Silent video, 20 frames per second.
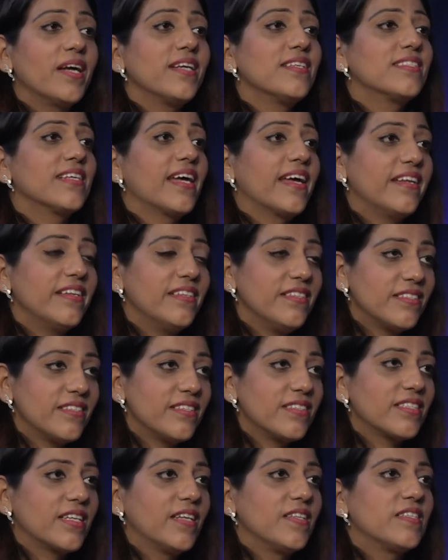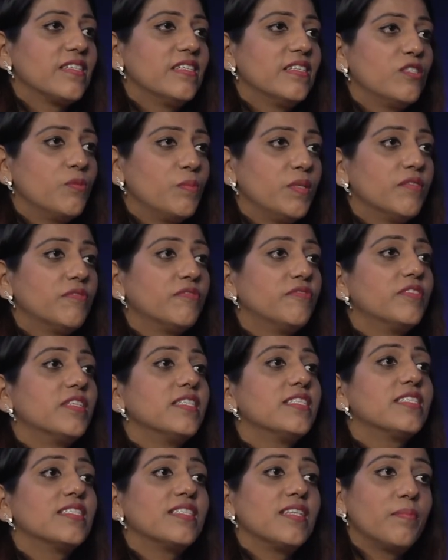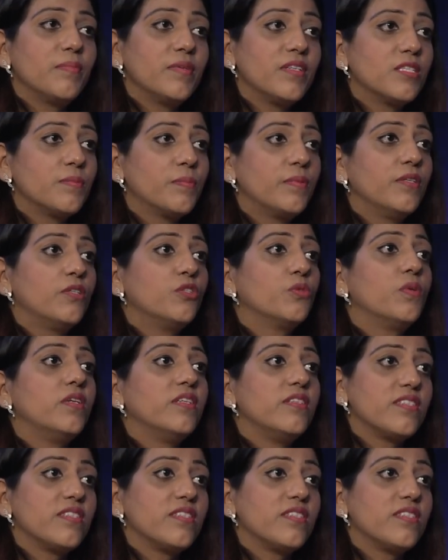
why silence is considered to be the first step in spiritual